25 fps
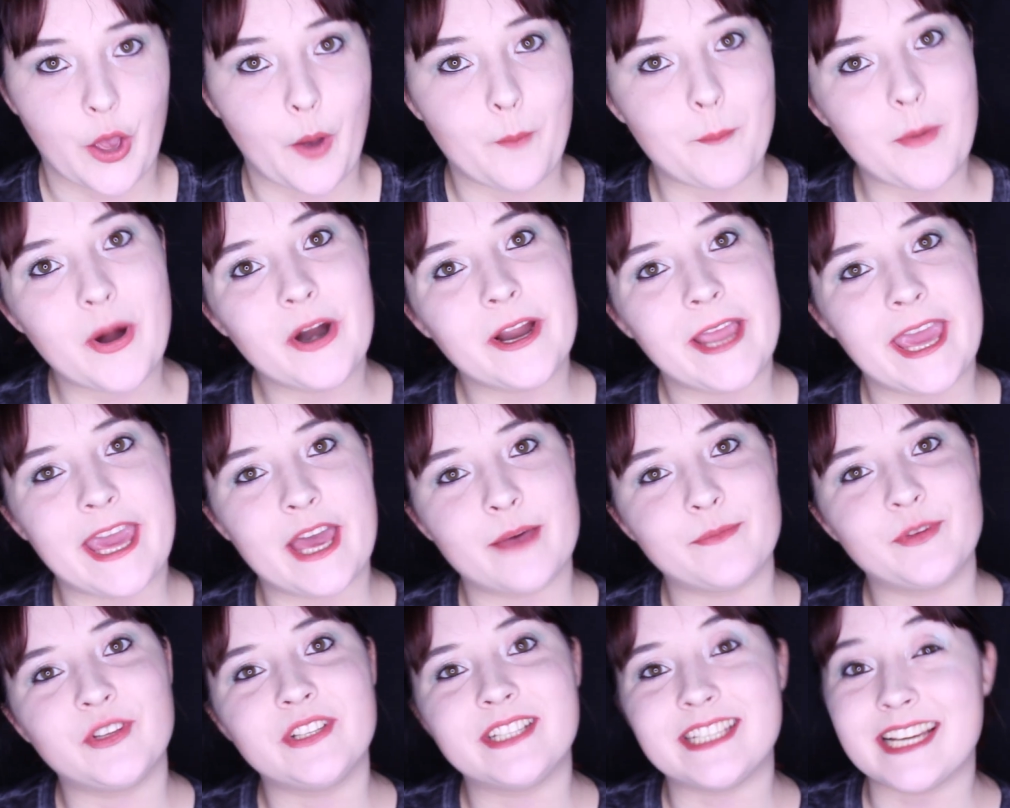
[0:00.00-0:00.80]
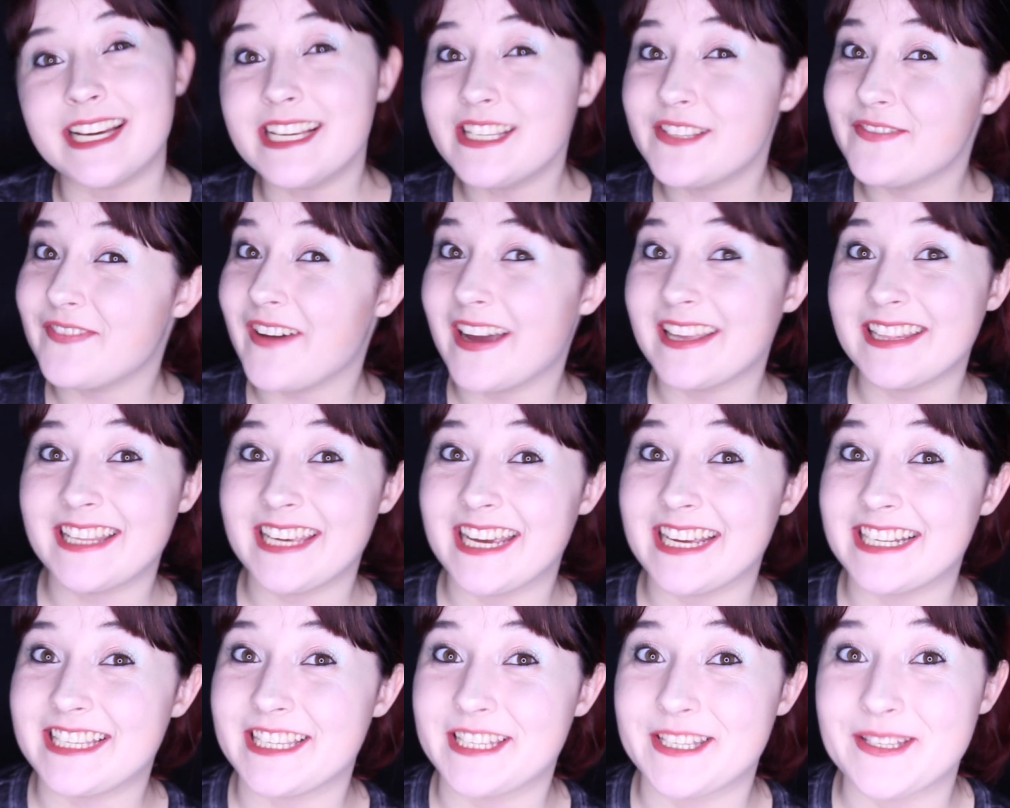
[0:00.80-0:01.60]
Mark Hamill does finally
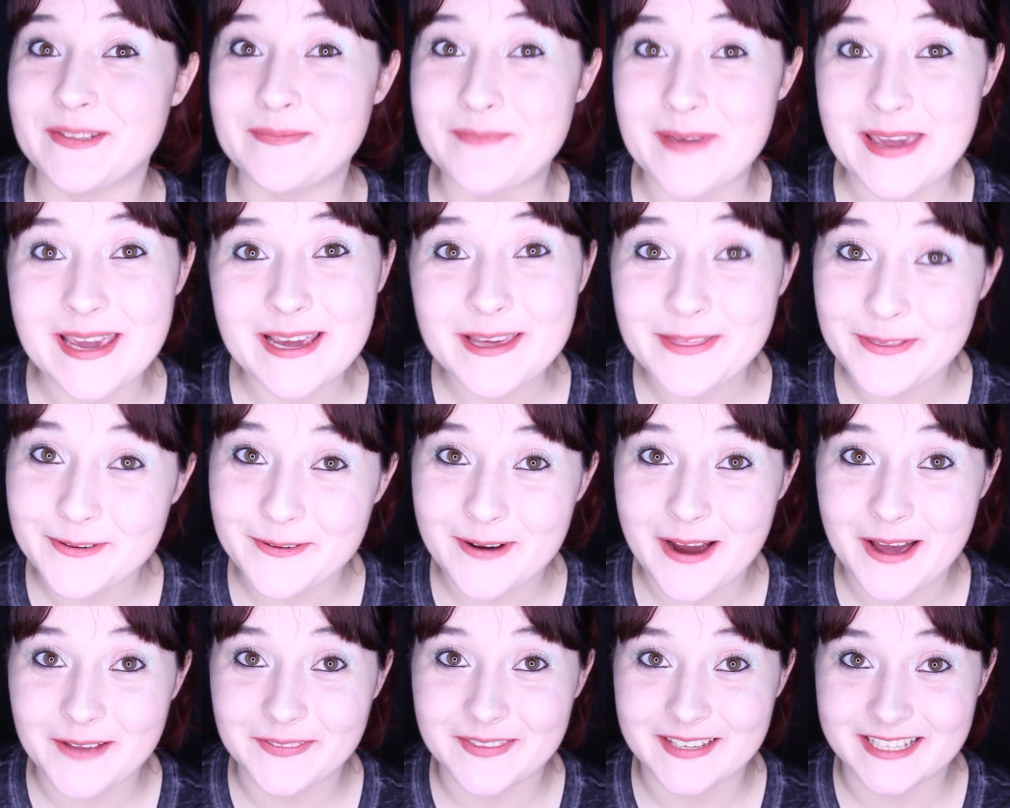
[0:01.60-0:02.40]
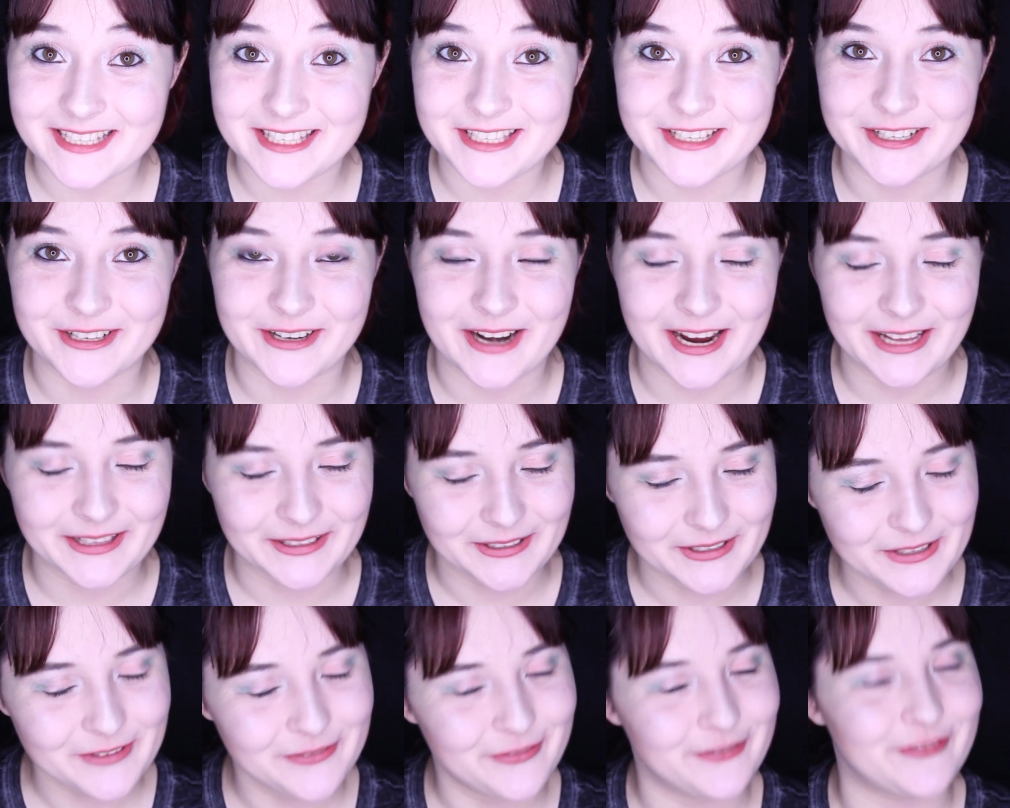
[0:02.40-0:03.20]
get to speak throughout this
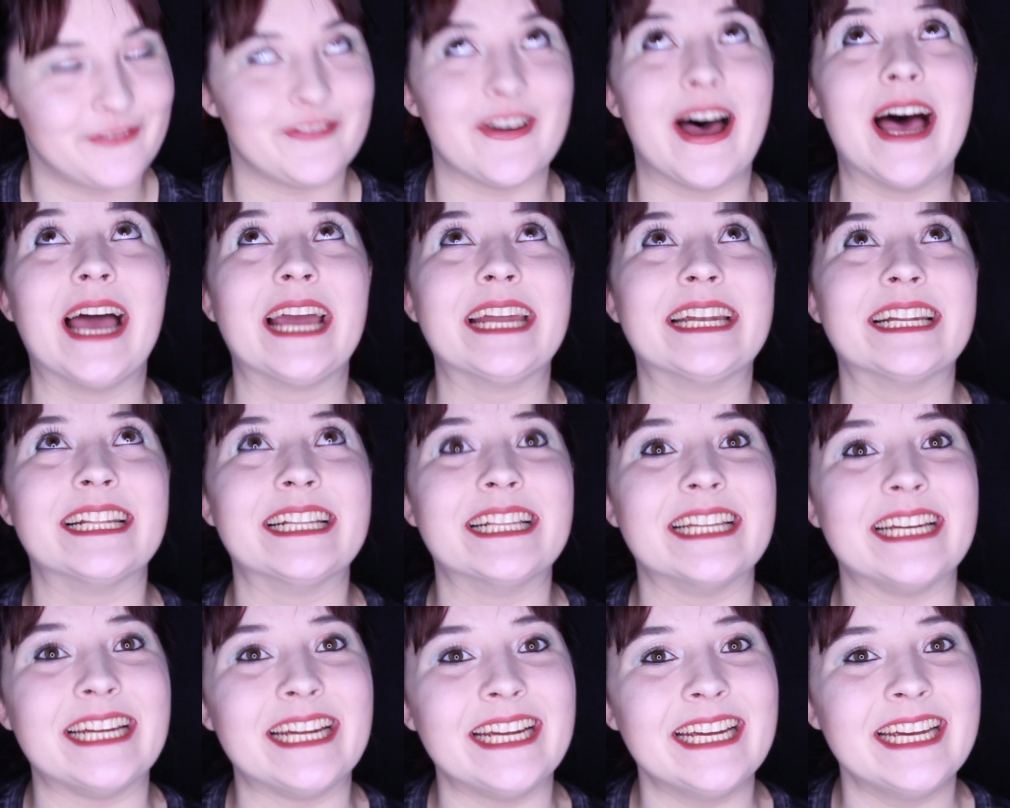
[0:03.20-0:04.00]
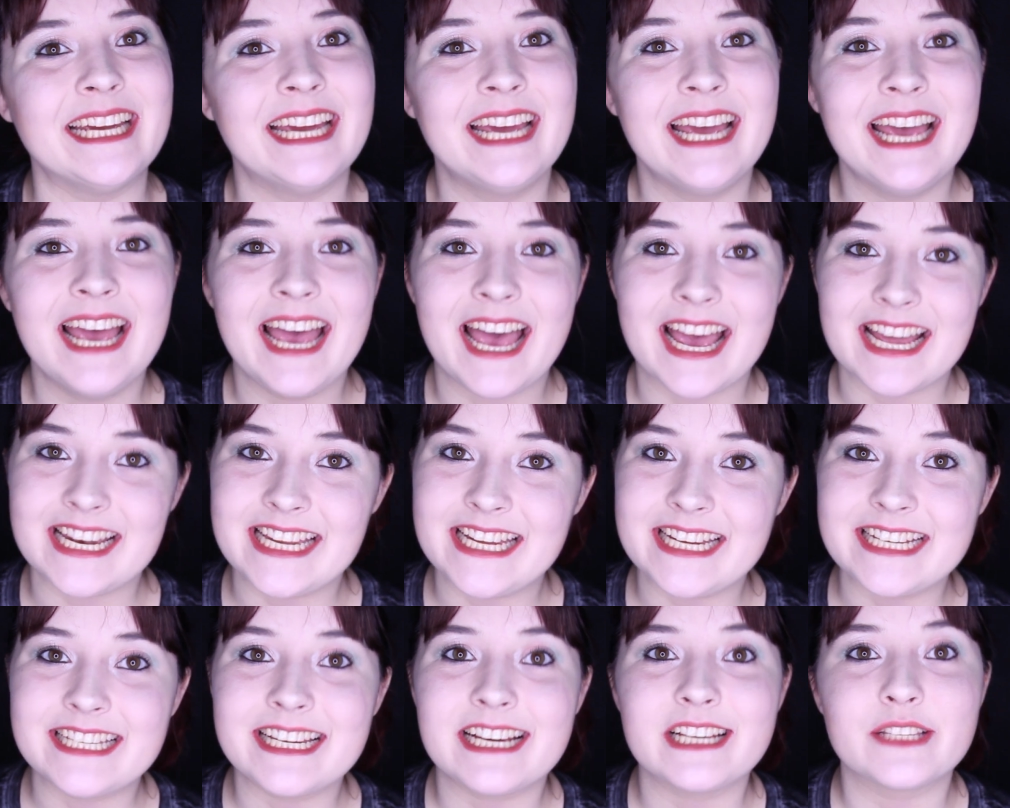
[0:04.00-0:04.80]
trailer, finally, and
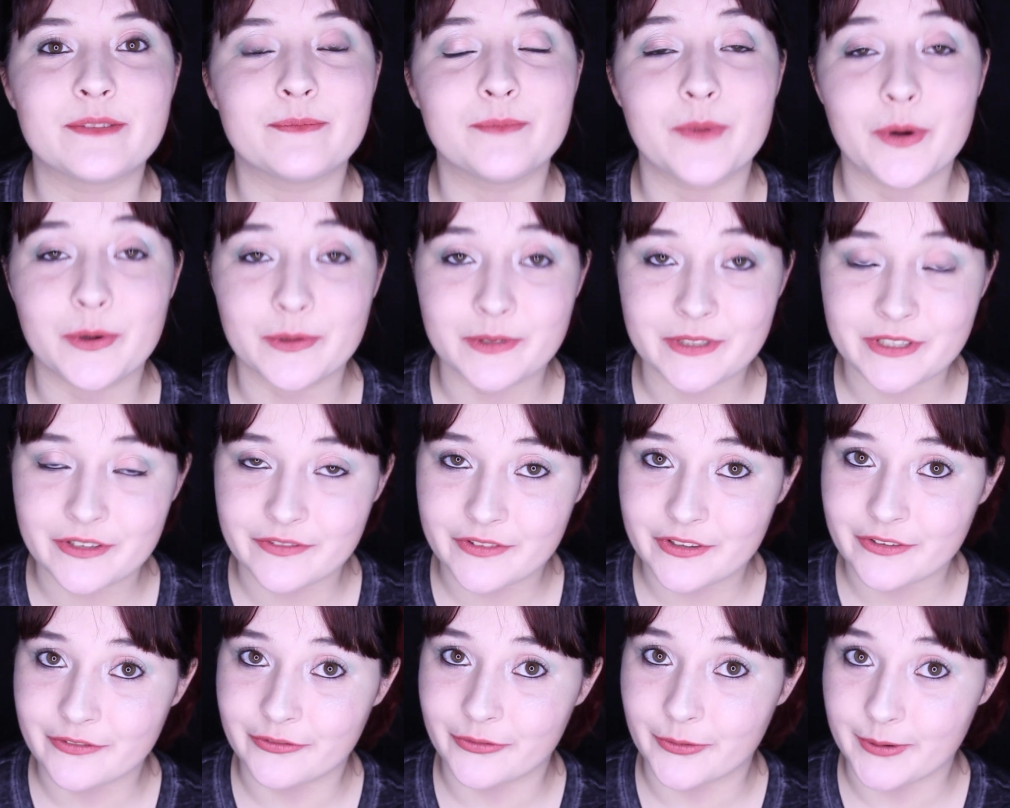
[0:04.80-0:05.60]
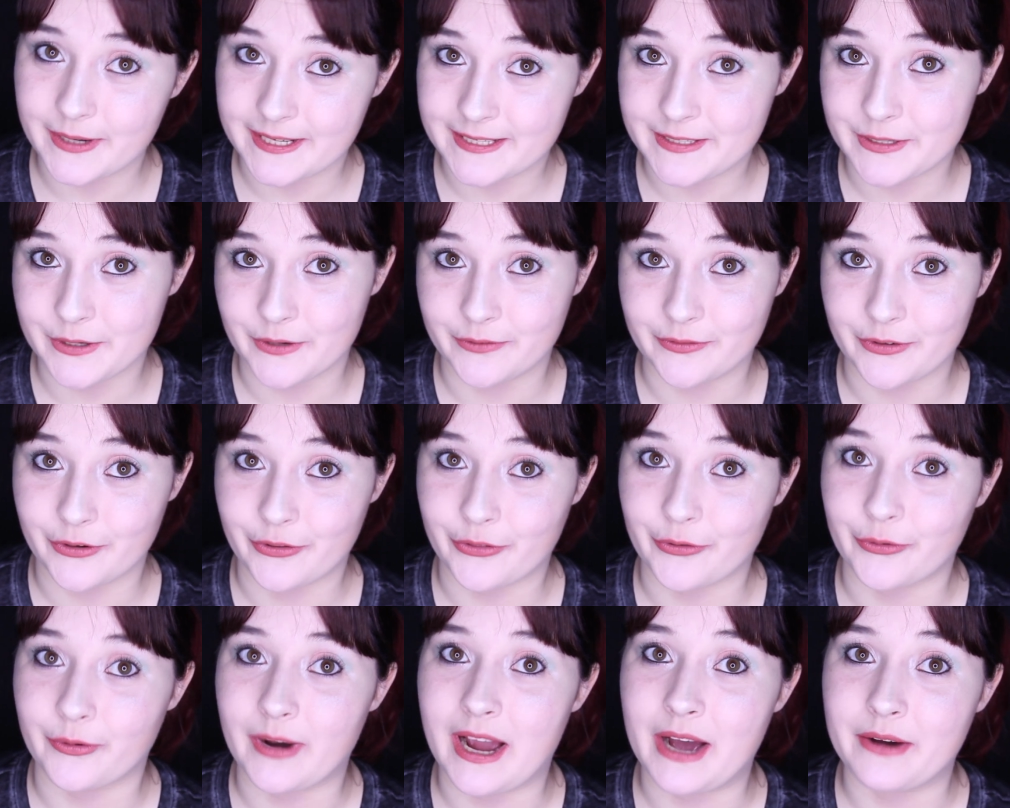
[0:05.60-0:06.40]
he does most of the voiceover
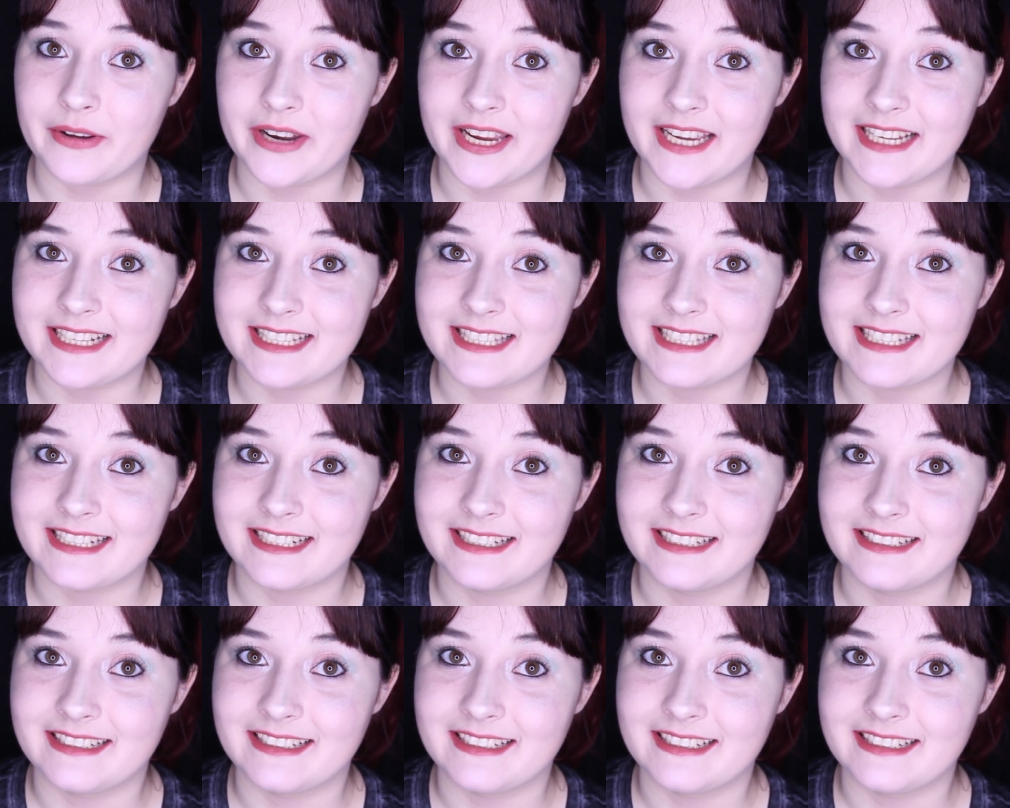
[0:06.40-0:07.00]
throughout it.